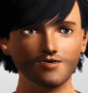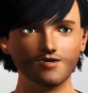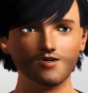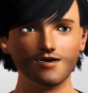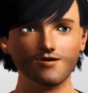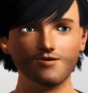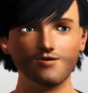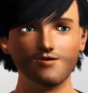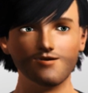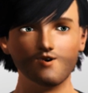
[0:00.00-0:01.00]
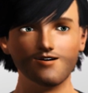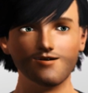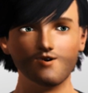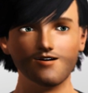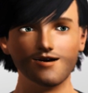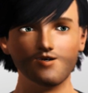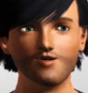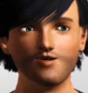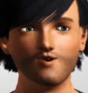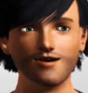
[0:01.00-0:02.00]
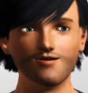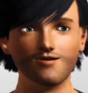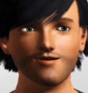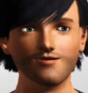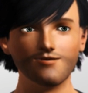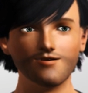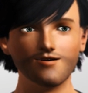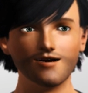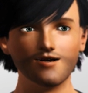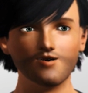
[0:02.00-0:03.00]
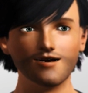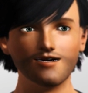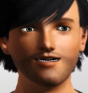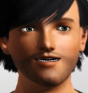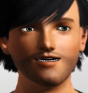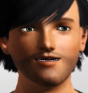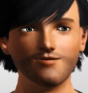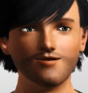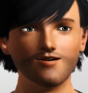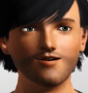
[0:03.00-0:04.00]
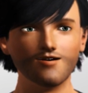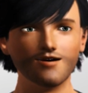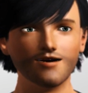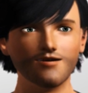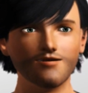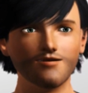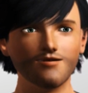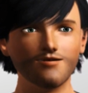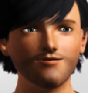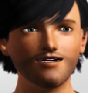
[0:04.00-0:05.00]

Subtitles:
For example, character creation, legacies, building,